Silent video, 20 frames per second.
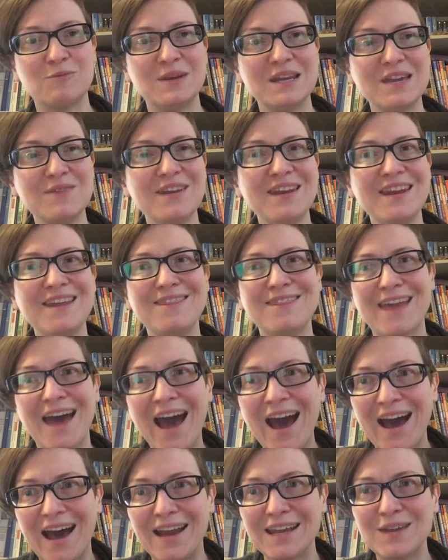but even in
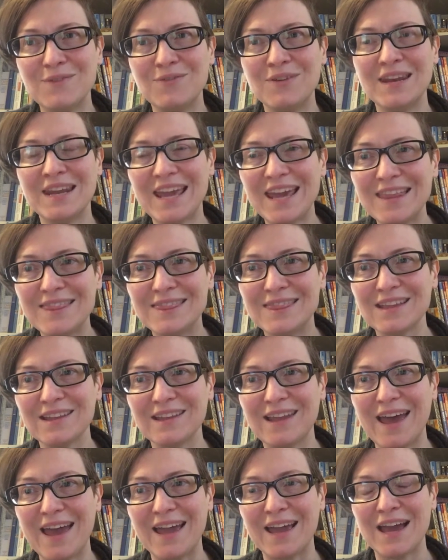that even in the
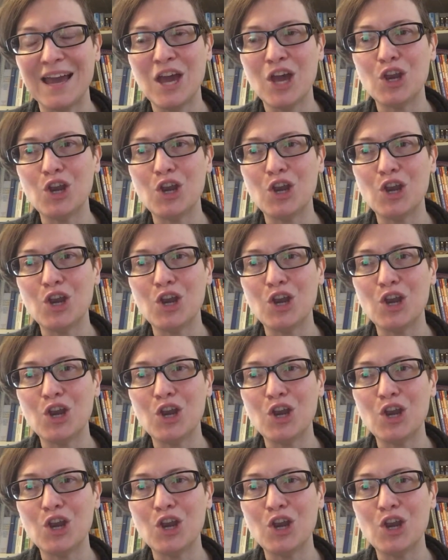like